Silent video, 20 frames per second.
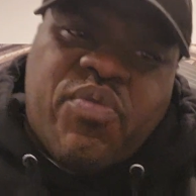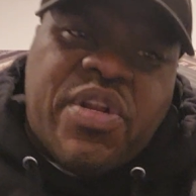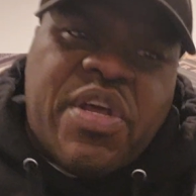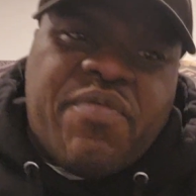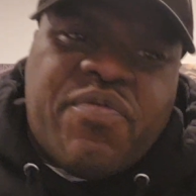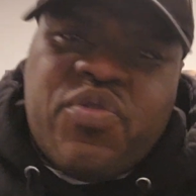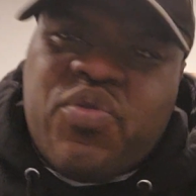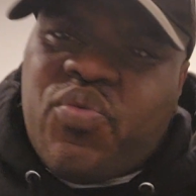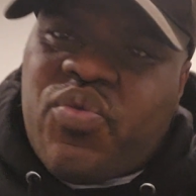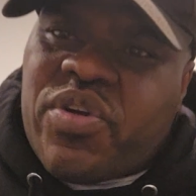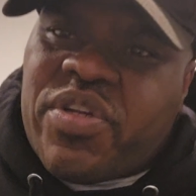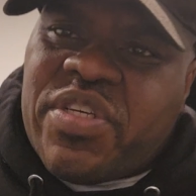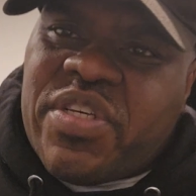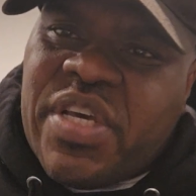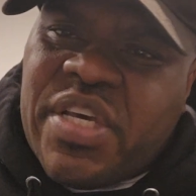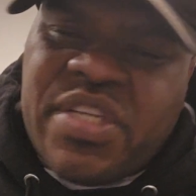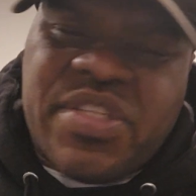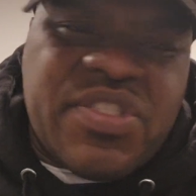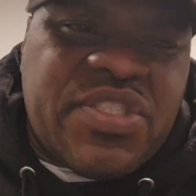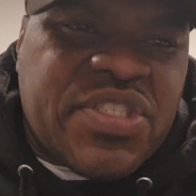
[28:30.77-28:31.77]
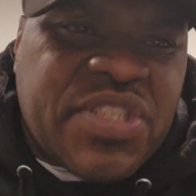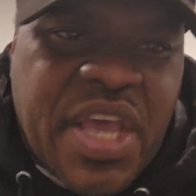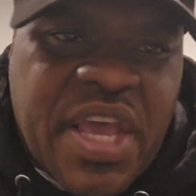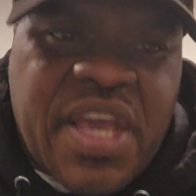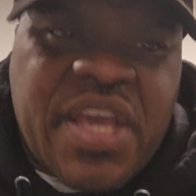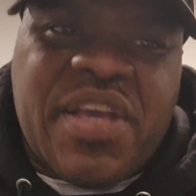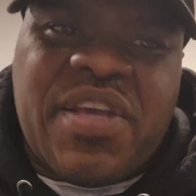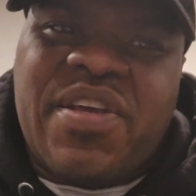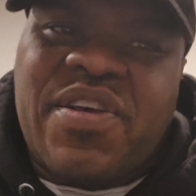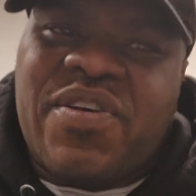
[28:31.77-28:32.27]
whatever you want to hit,
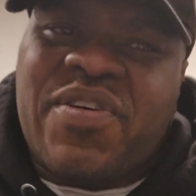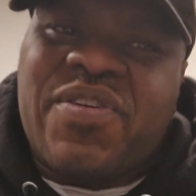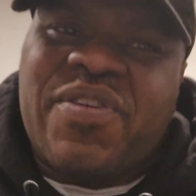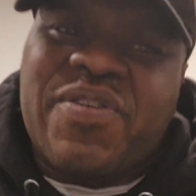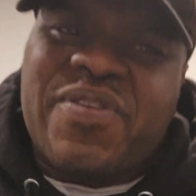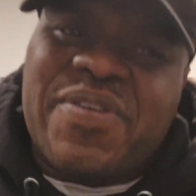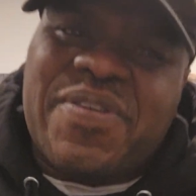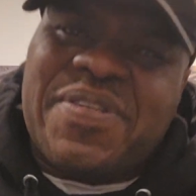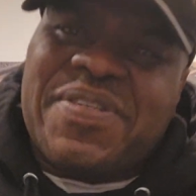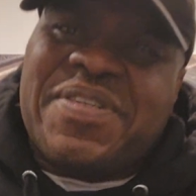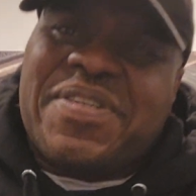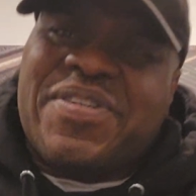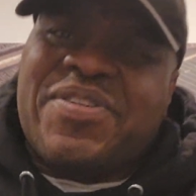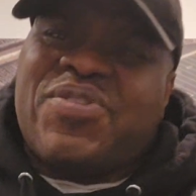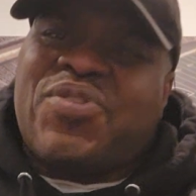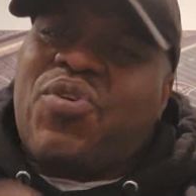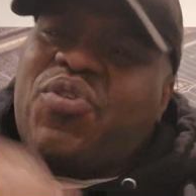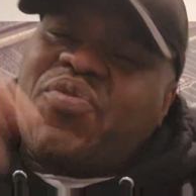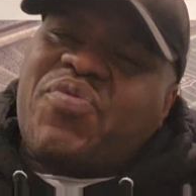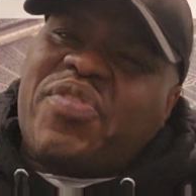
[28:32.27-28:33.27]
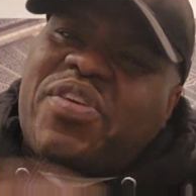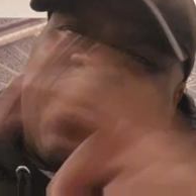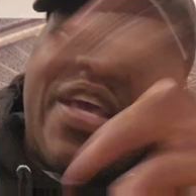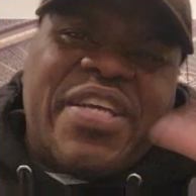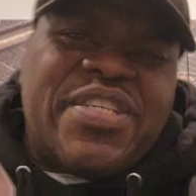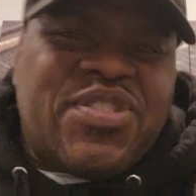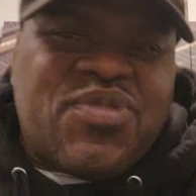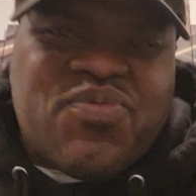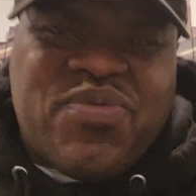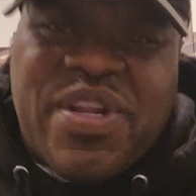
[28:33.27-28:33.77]
say,
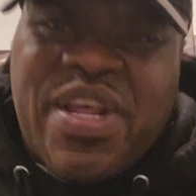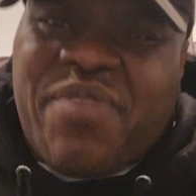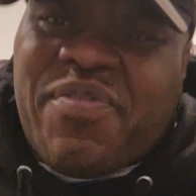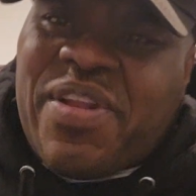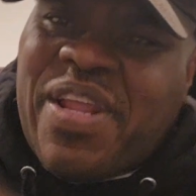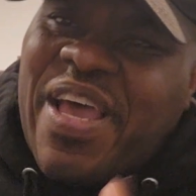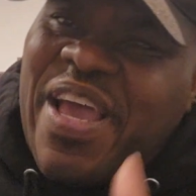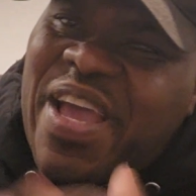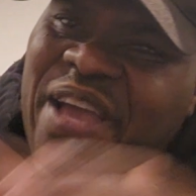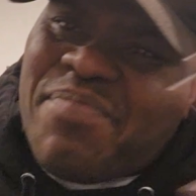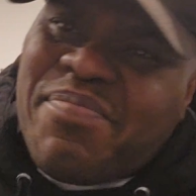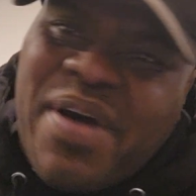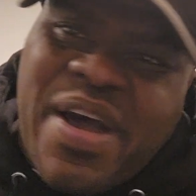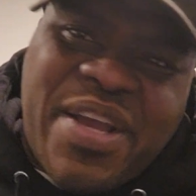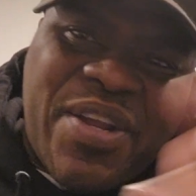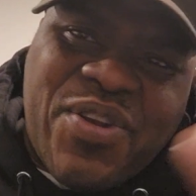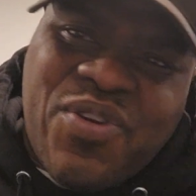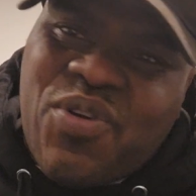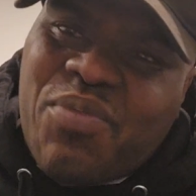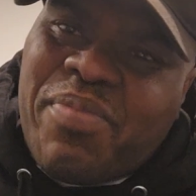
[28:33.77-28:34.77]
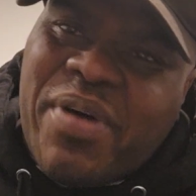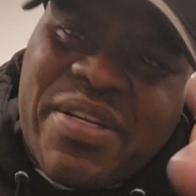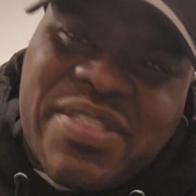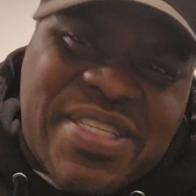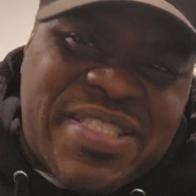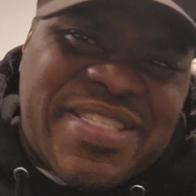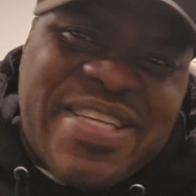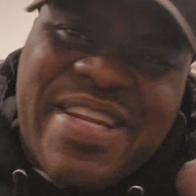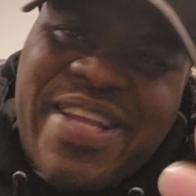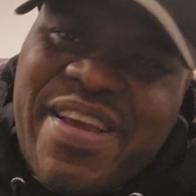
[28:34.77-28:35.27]
notifications, whatever. Let everybody know about
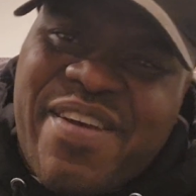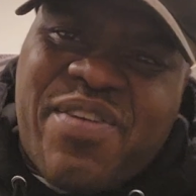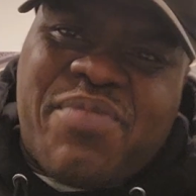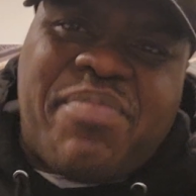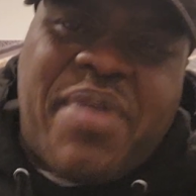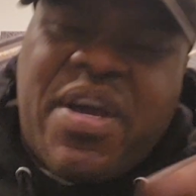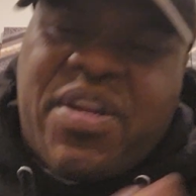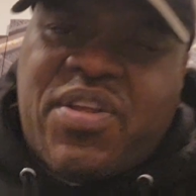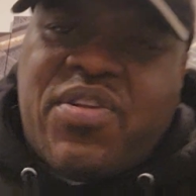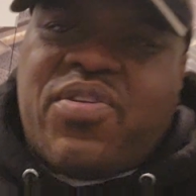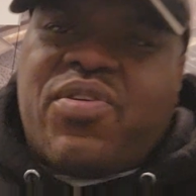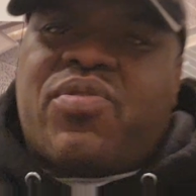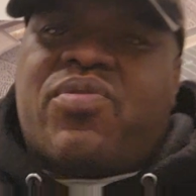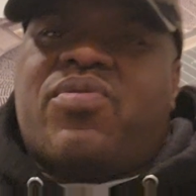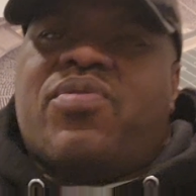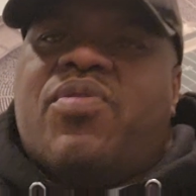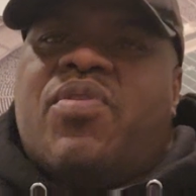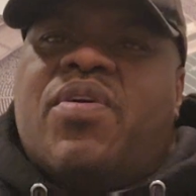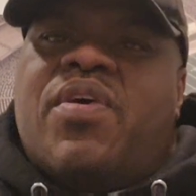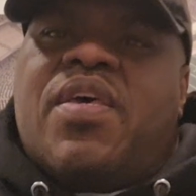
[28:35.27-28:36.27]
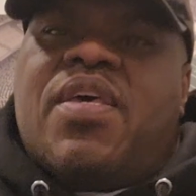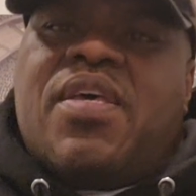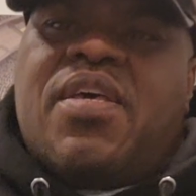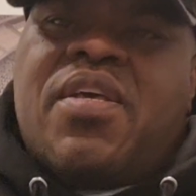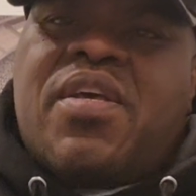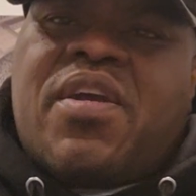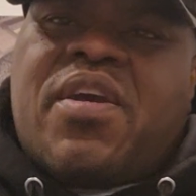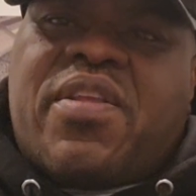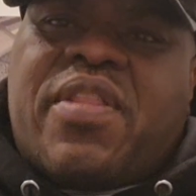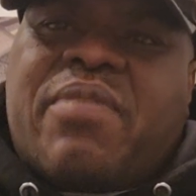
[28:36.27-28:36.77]
this. Let everybody know.
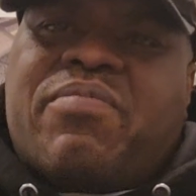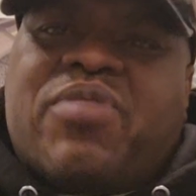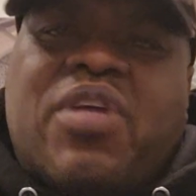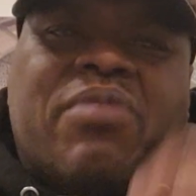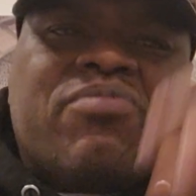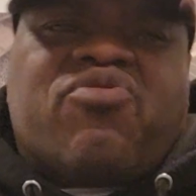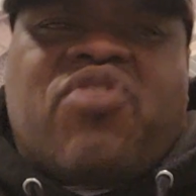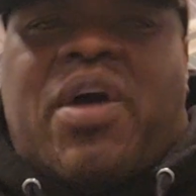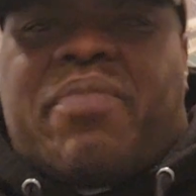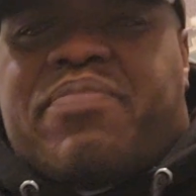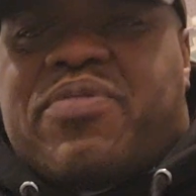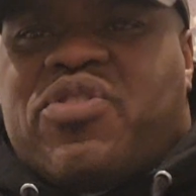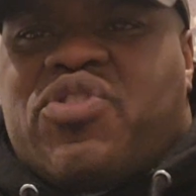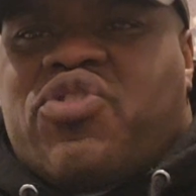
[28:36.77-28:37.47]
Because I'm dropping